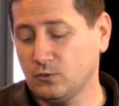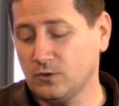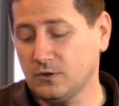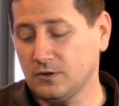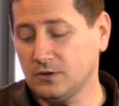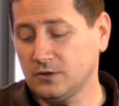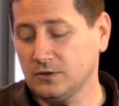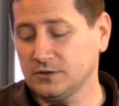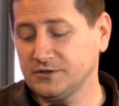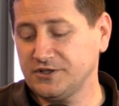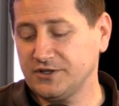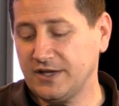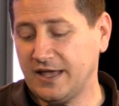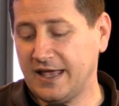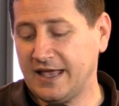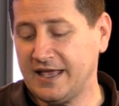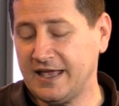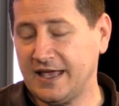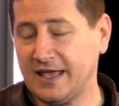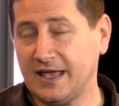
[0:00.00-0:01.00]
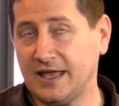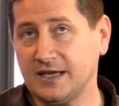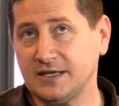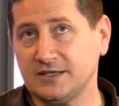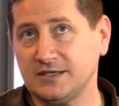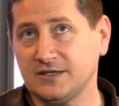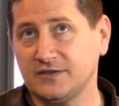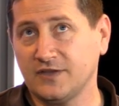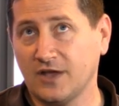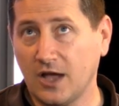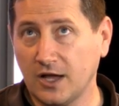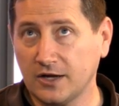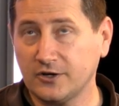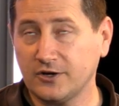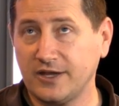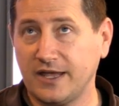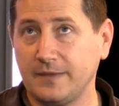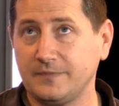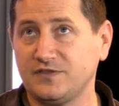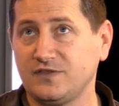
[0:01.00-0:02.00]
World and the
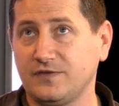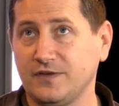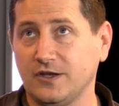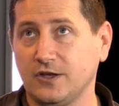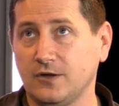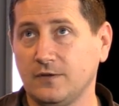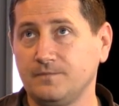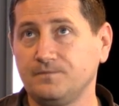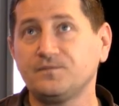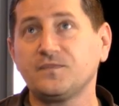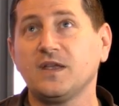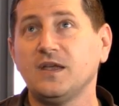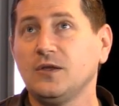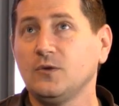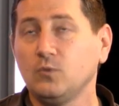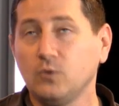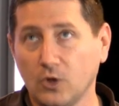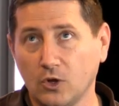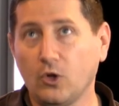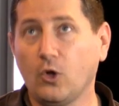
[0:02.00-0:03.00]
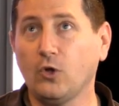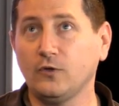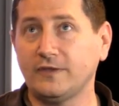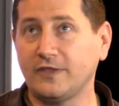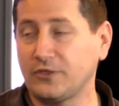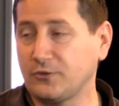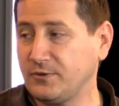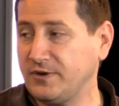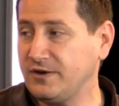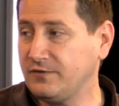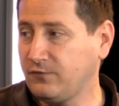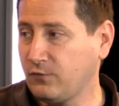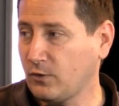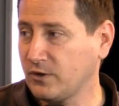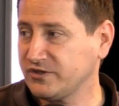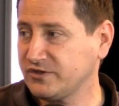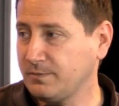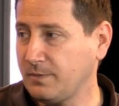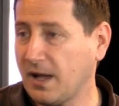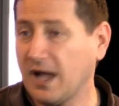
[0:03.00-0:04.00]
Hunger Games film will hold the three and
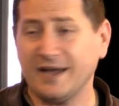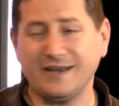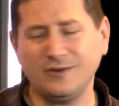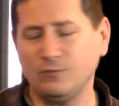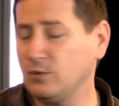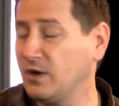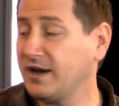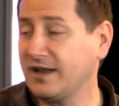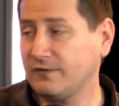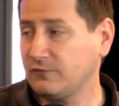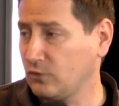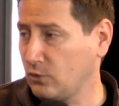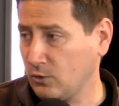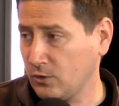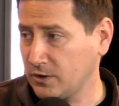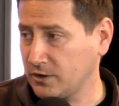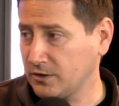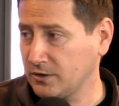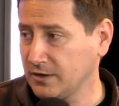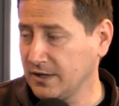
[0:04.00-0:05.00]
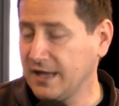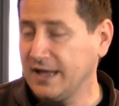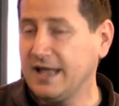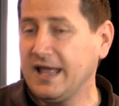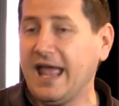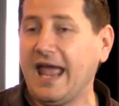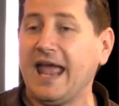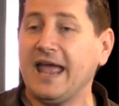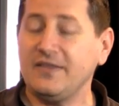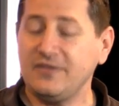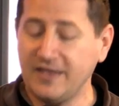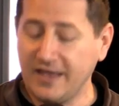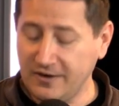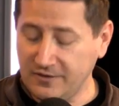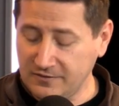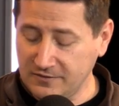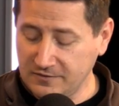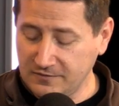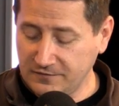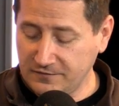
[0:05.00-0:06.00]
four spot in whatever order. Mm. And
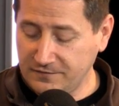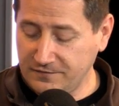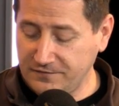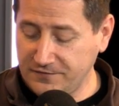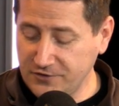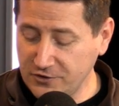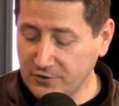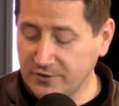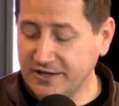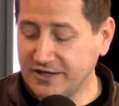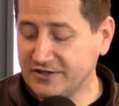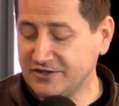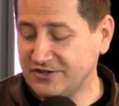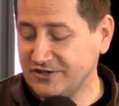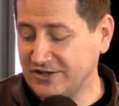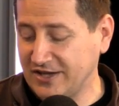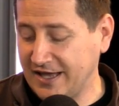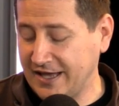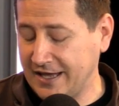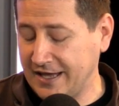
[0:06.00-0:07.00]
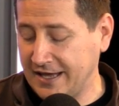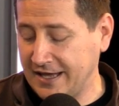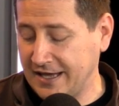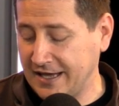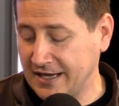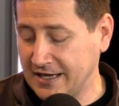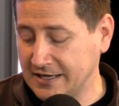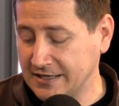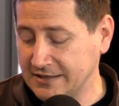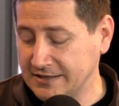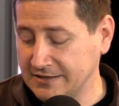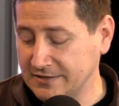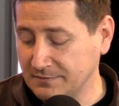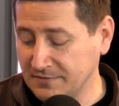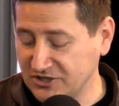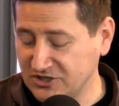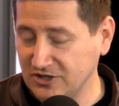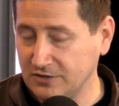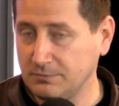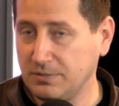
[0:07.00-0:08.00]
then Furious and
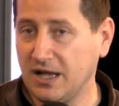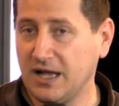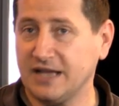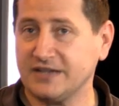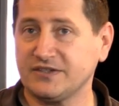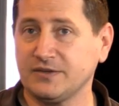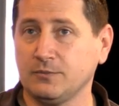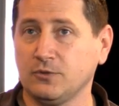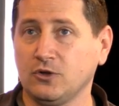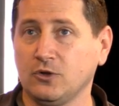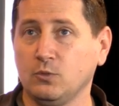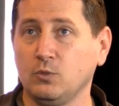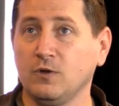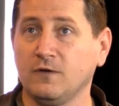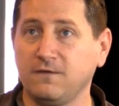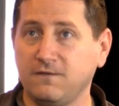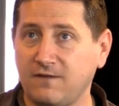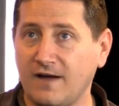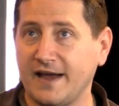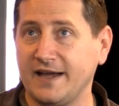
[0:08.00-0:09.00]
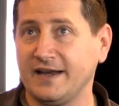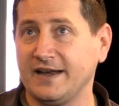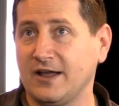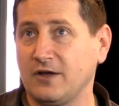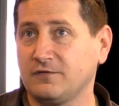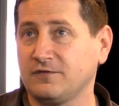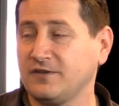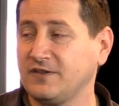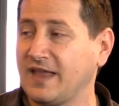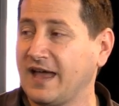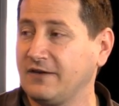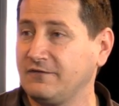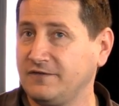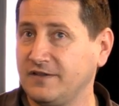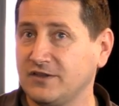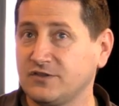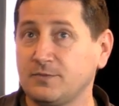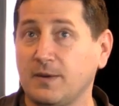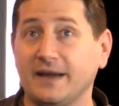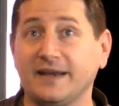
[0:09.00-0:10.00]
Mission Impossible will fight it out for that
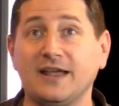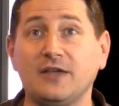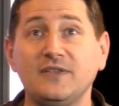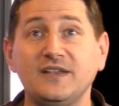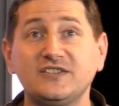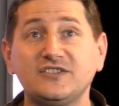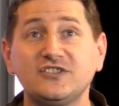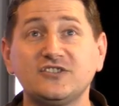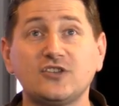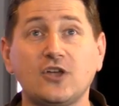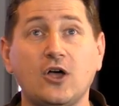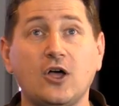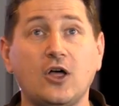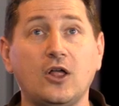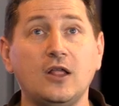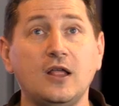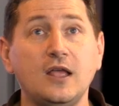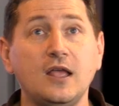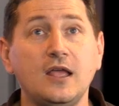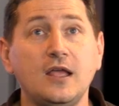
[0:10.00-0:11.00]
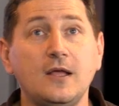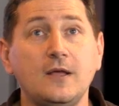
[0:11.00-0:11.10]
fifth spot. Now, this is all